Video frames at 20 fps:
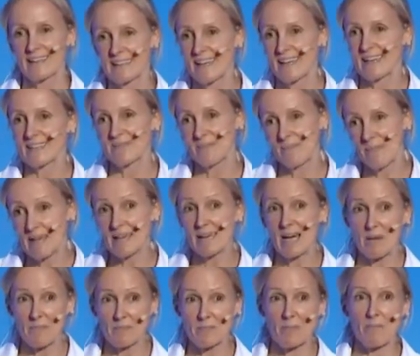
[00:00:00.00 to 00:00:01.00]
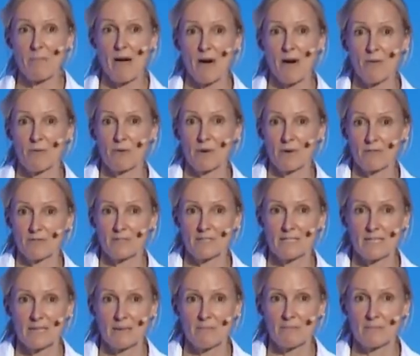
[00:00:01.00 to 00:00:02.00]
that make up the power of a
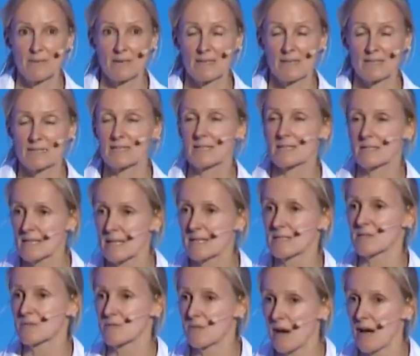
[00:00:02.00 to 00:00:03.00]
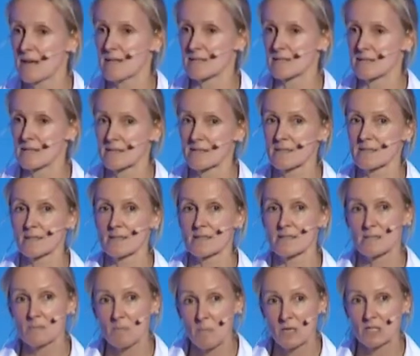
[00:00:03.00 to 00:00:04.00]
team. And success rises,
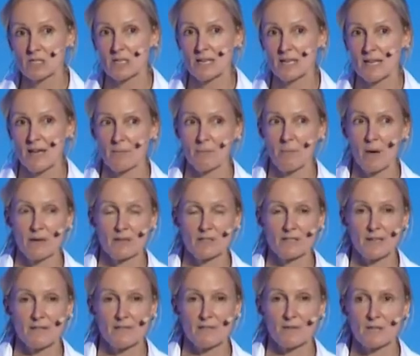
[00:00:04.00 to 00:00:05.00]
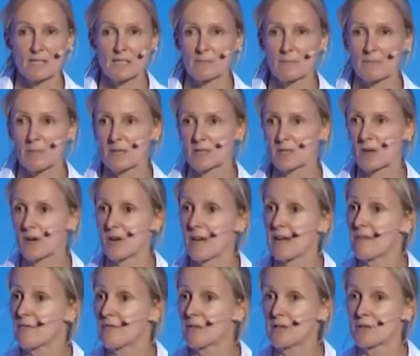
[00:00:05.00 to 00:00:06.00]
especially on Mount Everest, but on
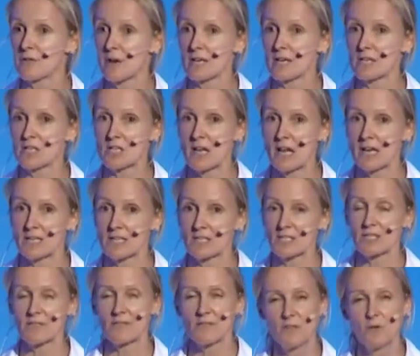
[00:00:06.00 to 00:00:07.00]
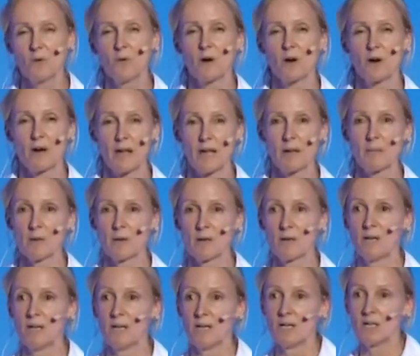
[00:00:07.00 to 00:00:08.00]
every great challenge, if you are able
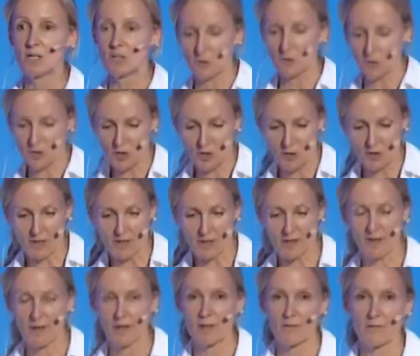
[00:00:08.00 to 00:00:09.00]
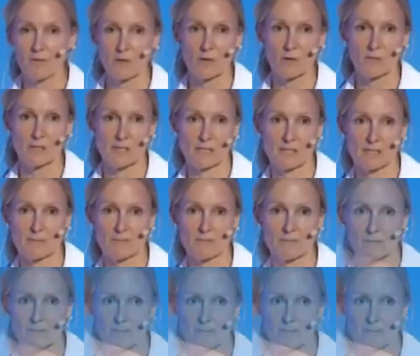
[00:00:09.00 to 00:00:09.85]
to join forces.